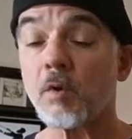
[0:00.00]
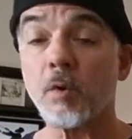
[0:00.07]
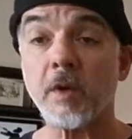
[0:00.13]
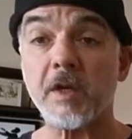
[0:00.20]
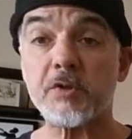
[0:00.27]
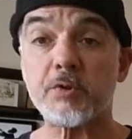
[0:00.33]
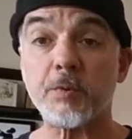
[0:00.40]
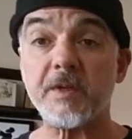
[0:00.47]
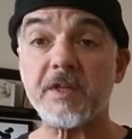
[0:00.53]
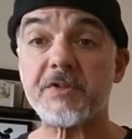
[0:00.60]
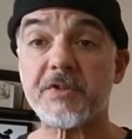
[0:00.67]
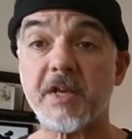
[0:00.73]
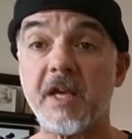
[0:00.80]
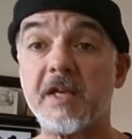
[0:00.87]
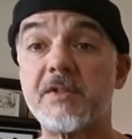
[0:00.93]
Okay, so in
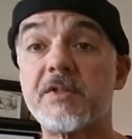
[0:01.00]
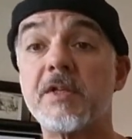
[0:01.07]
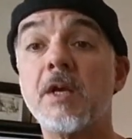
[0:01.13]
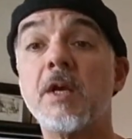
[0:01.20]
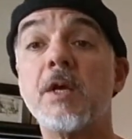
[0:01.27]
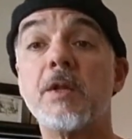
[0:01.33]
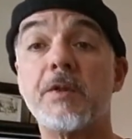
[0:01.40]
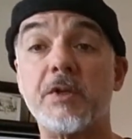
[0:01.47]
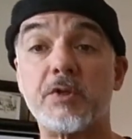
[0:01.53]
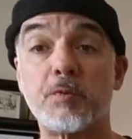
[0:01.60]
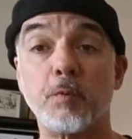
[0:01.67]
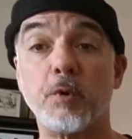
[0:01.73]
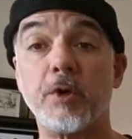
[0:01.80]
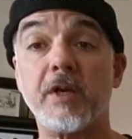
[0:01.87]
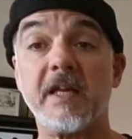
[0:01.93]
this case,
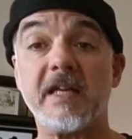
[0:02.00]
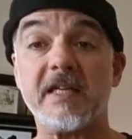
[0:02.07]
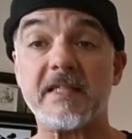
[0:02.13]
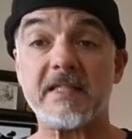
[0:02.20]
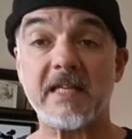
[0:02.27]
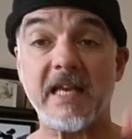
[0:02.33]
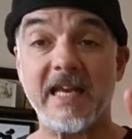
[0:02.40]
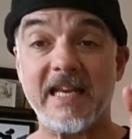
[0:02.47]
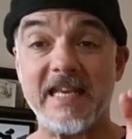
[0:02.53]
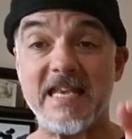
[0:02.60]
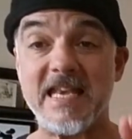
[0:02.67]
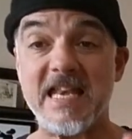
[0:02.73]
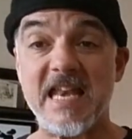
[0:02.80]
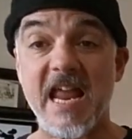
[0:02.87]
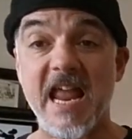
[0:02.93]
this word is
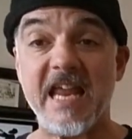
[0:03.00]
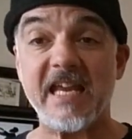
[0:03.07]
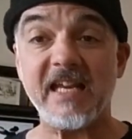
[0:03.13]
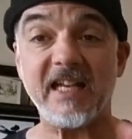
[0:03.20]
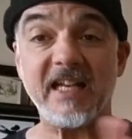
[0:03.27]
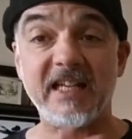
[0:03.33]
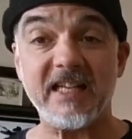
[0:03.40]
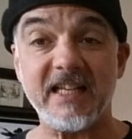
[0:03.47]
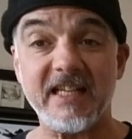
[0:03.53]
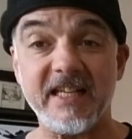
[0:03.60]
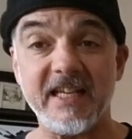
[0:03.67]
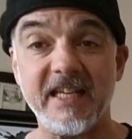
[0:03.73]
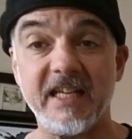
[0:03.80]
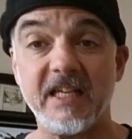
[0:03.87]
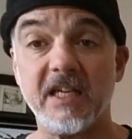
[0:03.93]

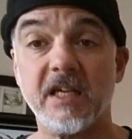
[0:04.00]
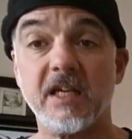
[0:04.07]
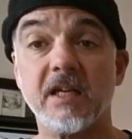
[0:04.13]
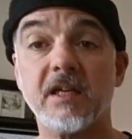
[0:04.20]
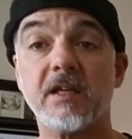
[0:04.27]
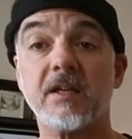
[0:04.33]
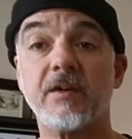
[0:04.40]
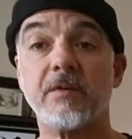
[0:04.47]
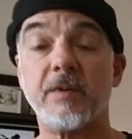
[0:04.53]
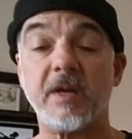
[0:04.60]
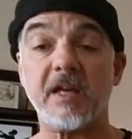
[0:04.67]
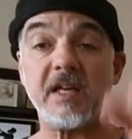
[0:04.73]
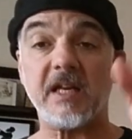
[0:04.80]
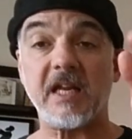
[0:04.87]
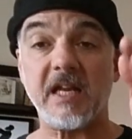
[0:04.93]
negli,
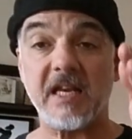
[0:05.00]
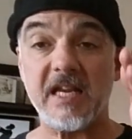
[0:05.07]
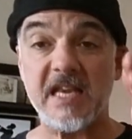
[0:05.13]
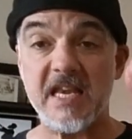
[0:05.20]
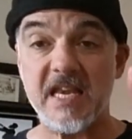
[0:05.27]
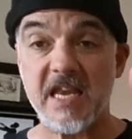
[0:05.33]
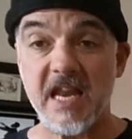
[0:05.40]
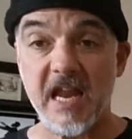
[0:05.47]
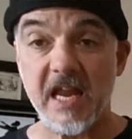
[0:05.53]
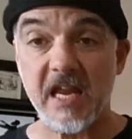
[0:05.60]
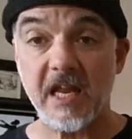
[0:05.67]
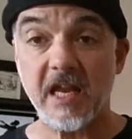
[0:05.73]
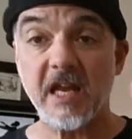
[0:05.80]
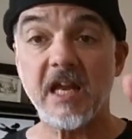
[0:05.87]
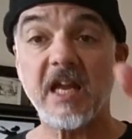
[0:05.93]
right?
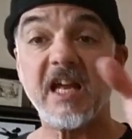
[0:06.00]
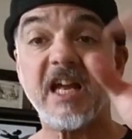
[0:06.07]
Negli.